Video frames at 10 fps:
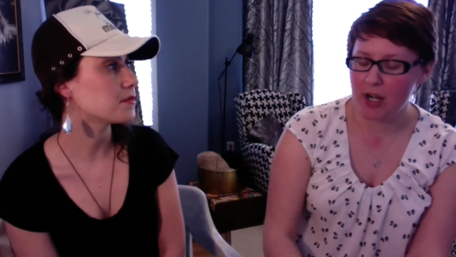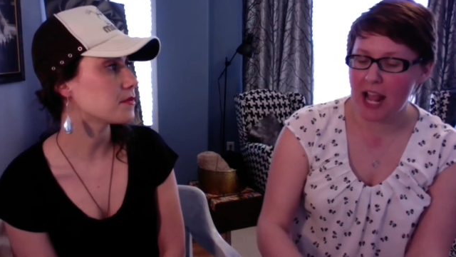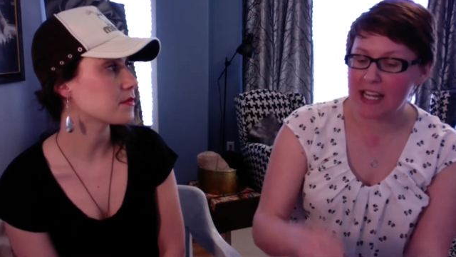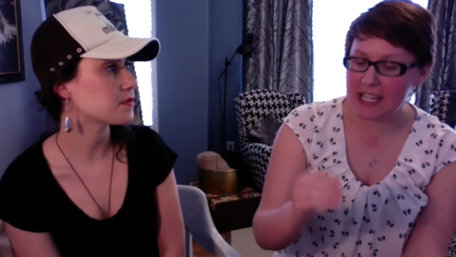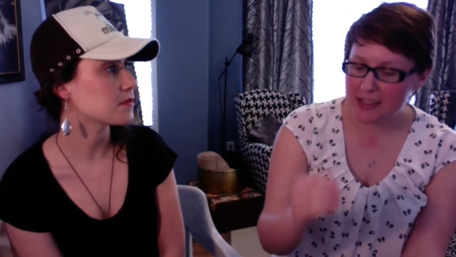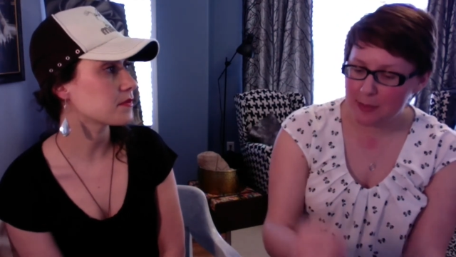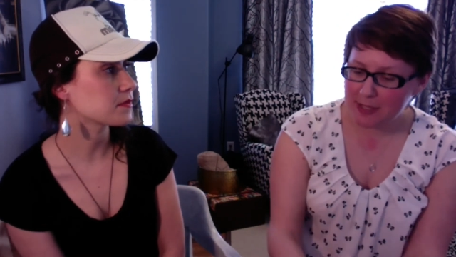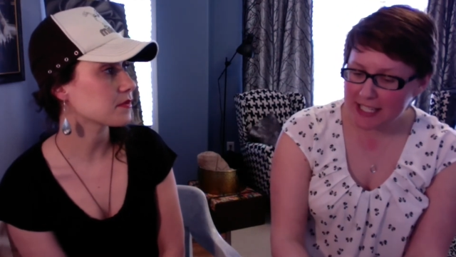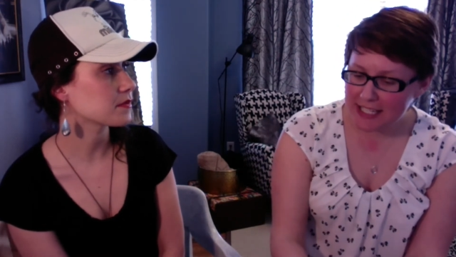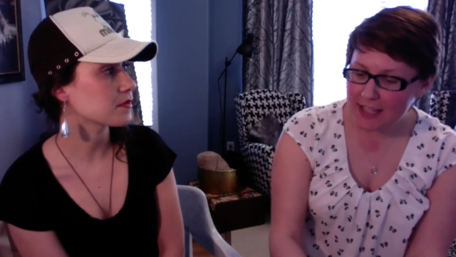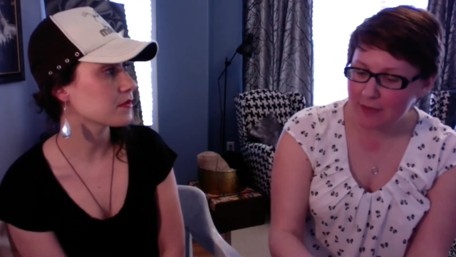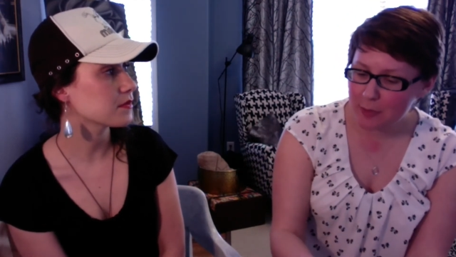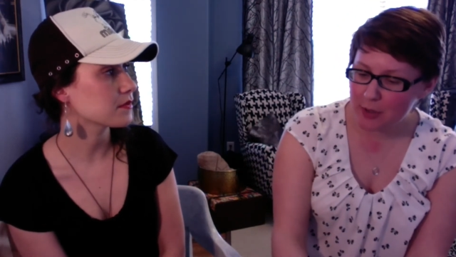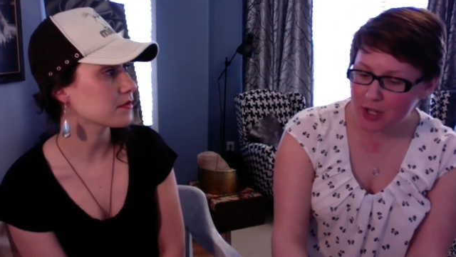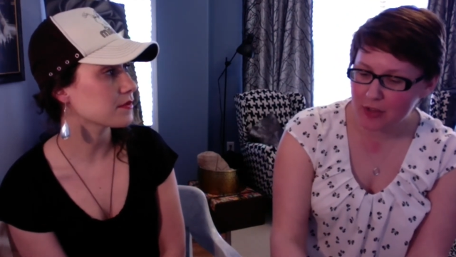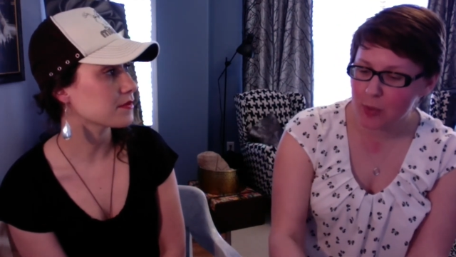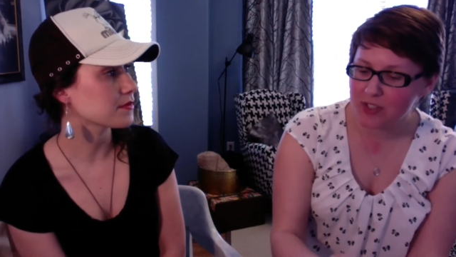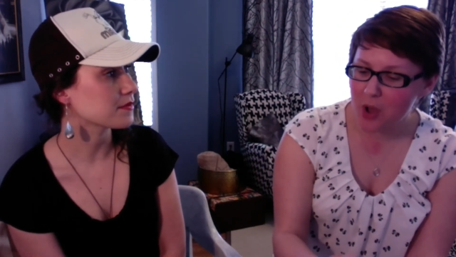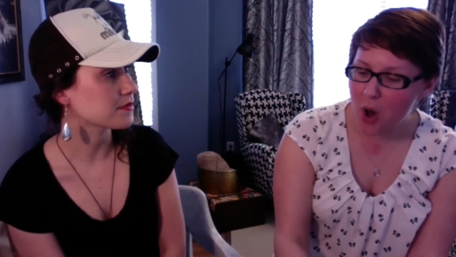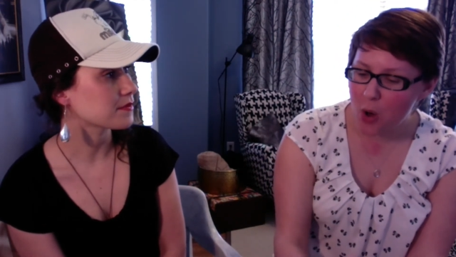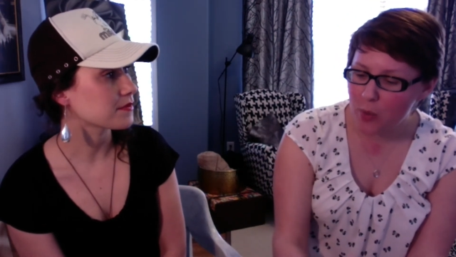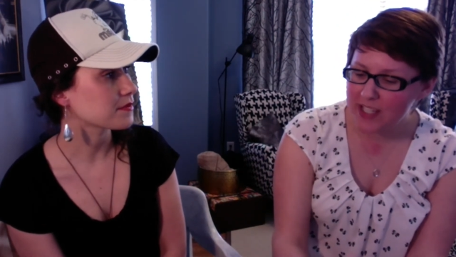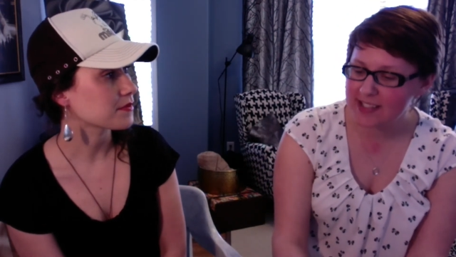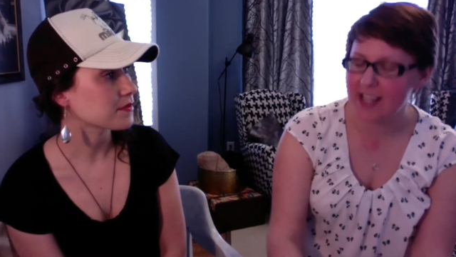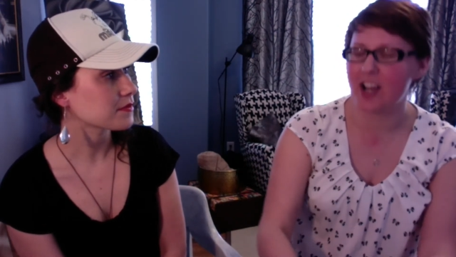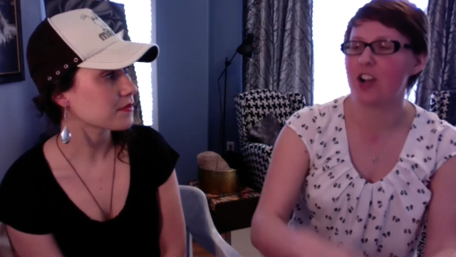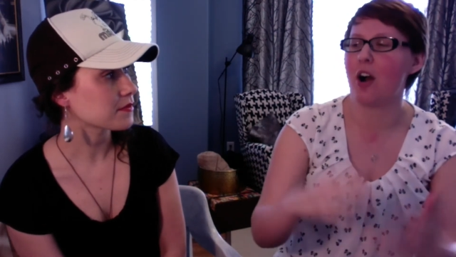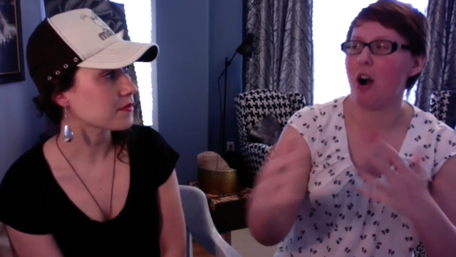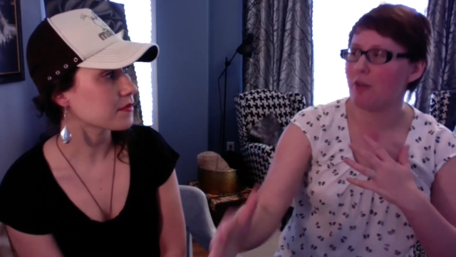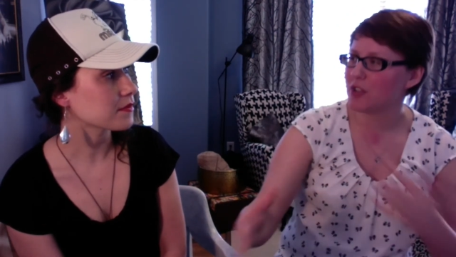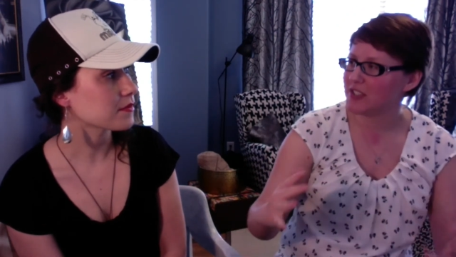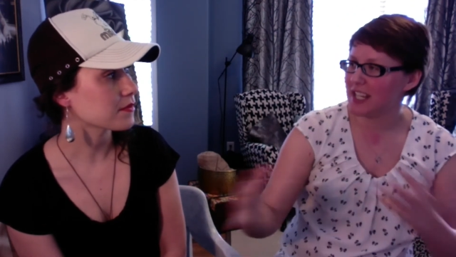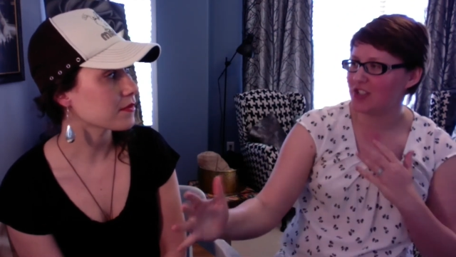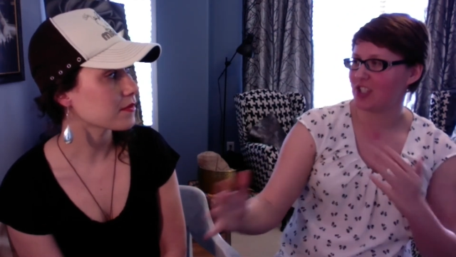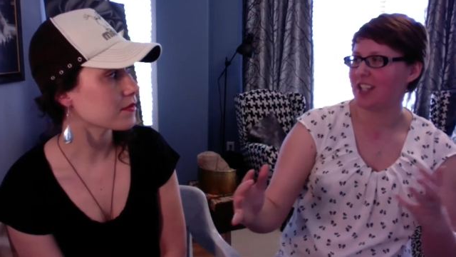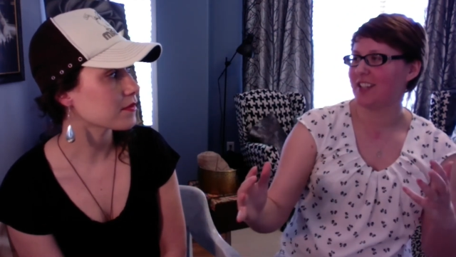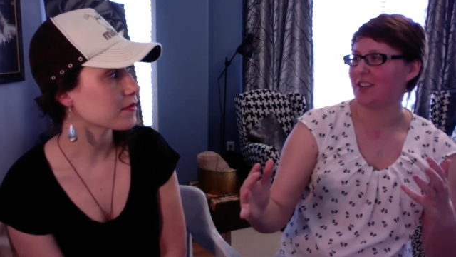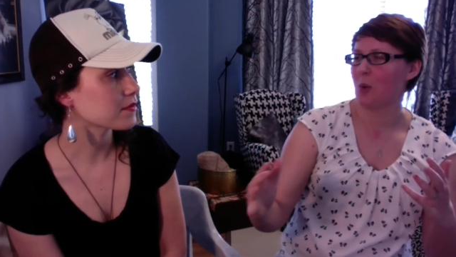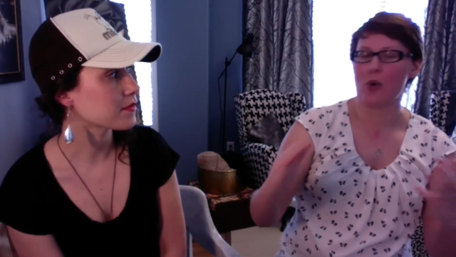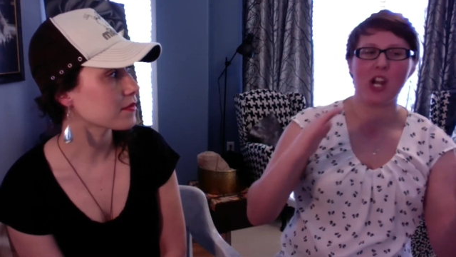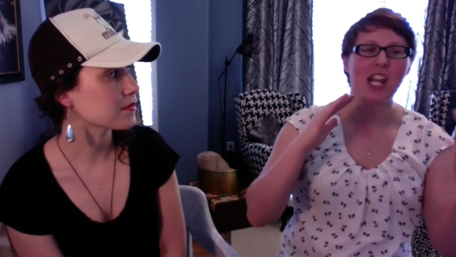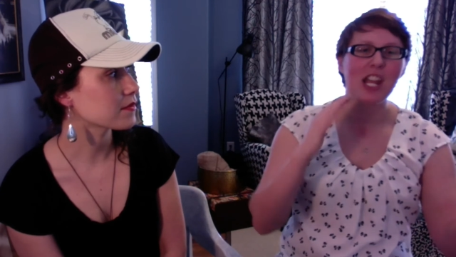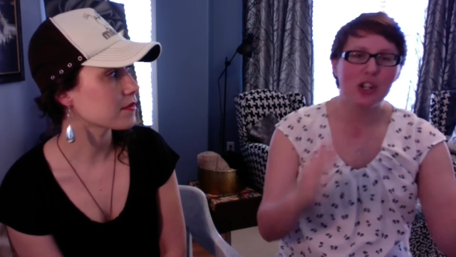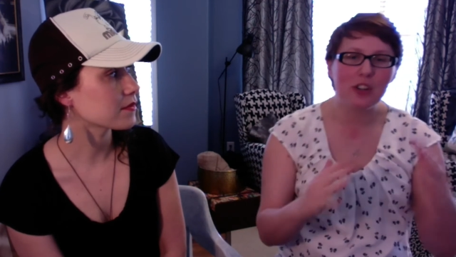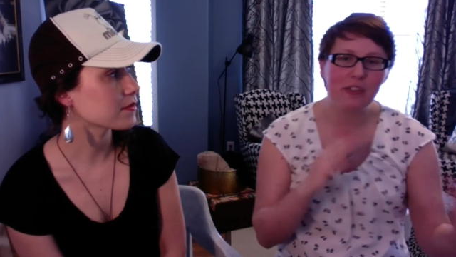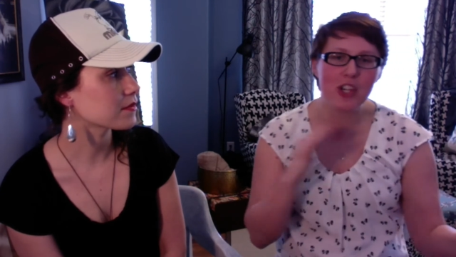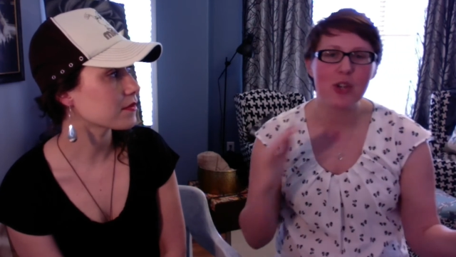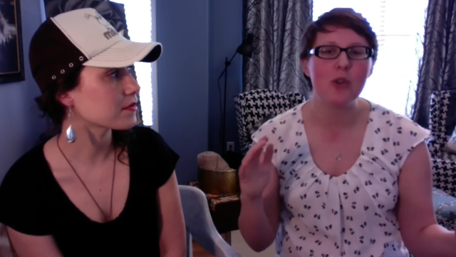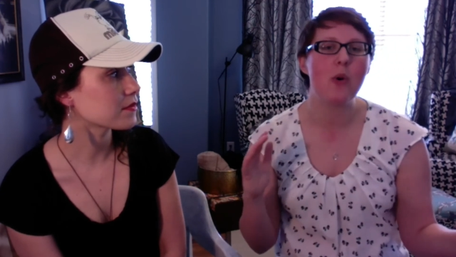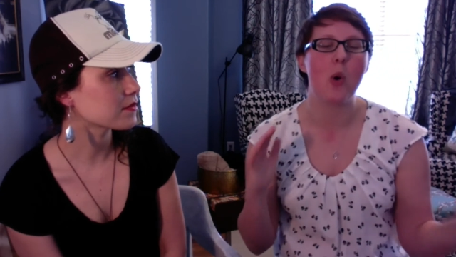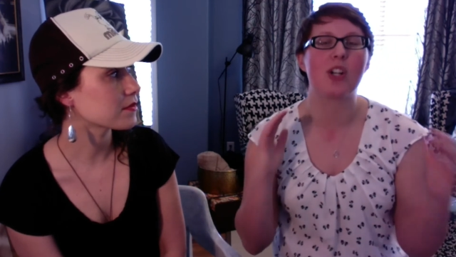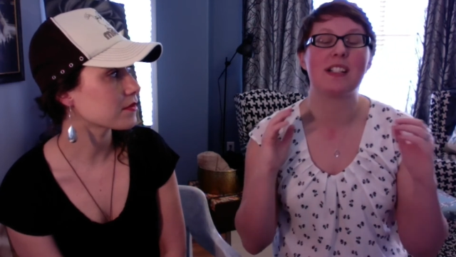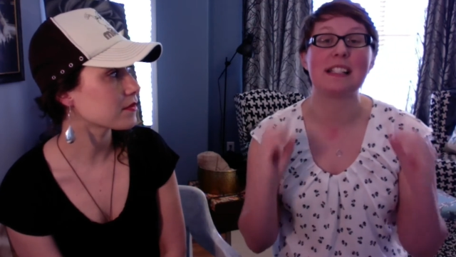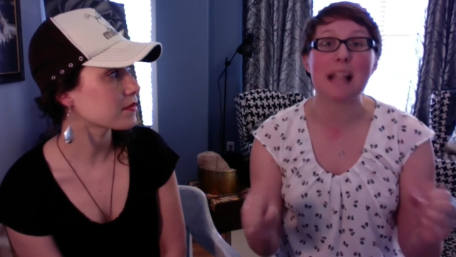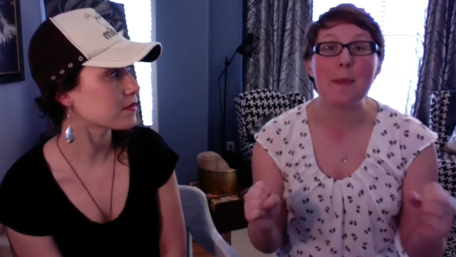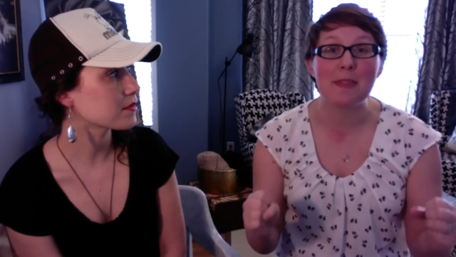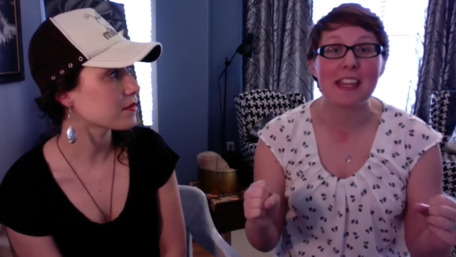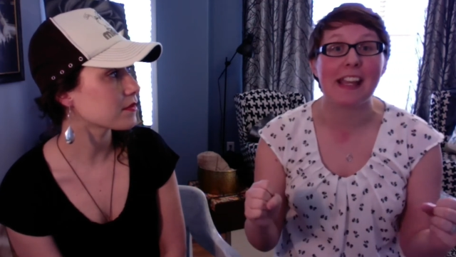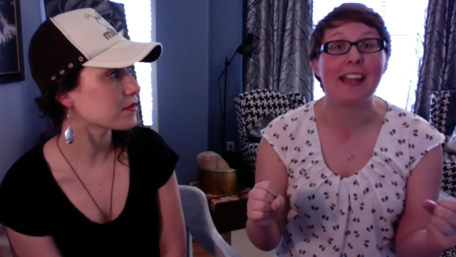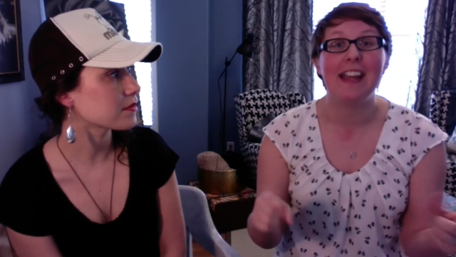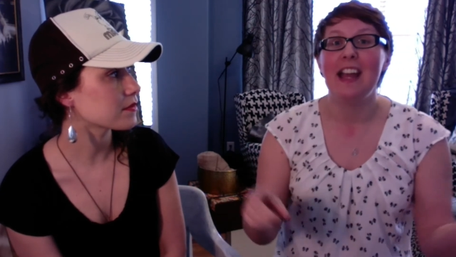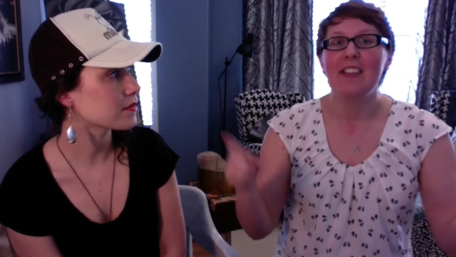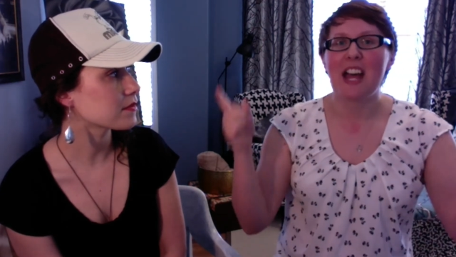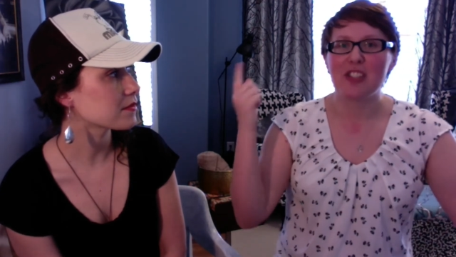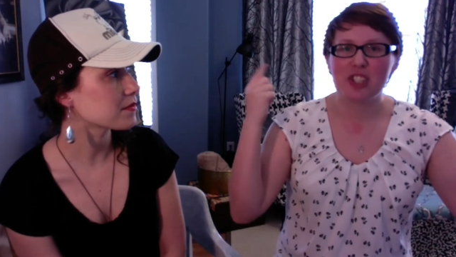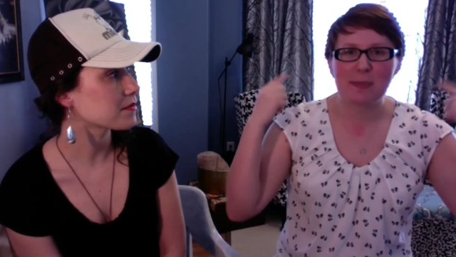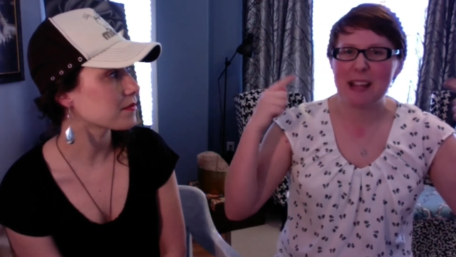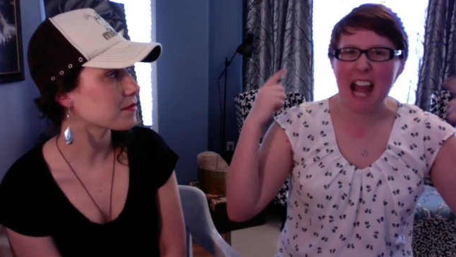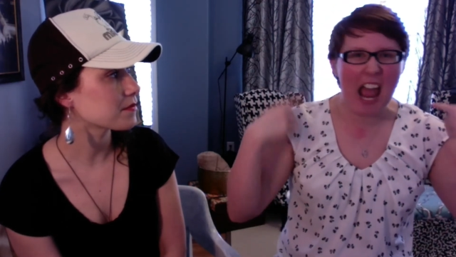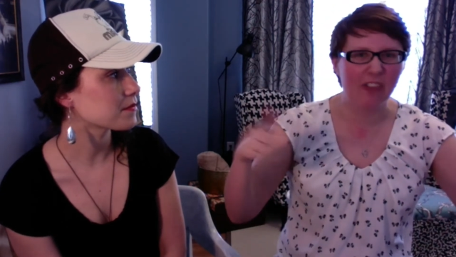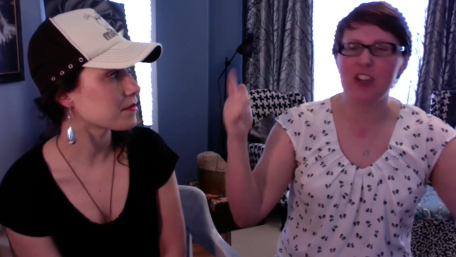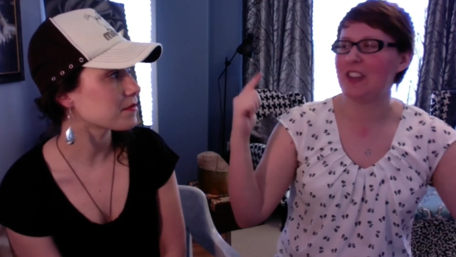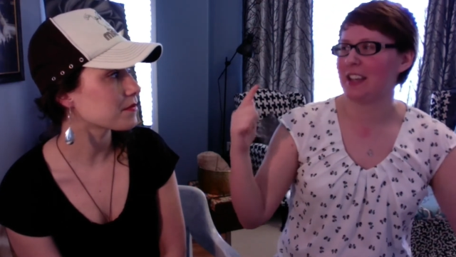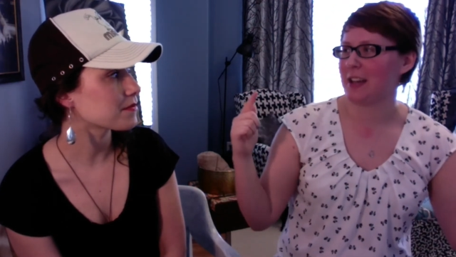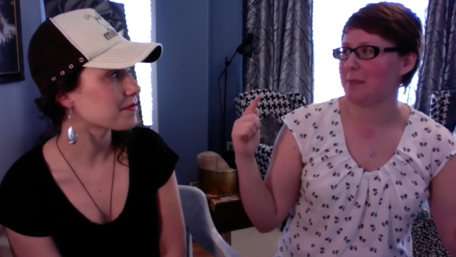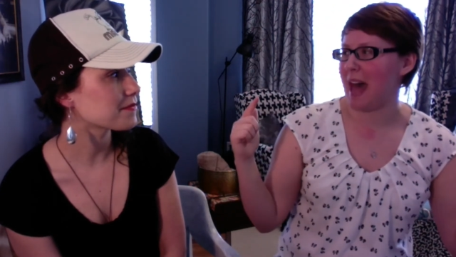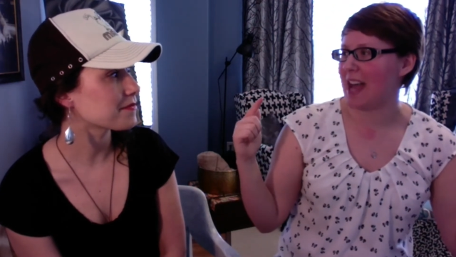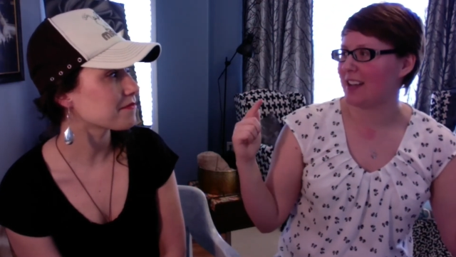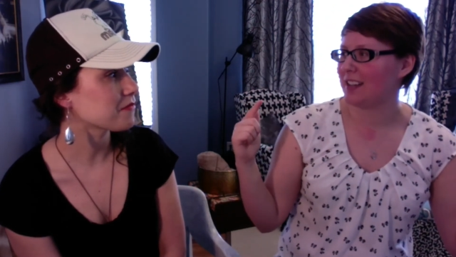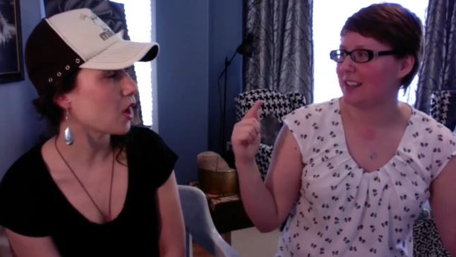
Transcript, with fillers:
Speaker 1: and in the beginning of the book, there was always like a conversation or an interview or something that just made everything come back.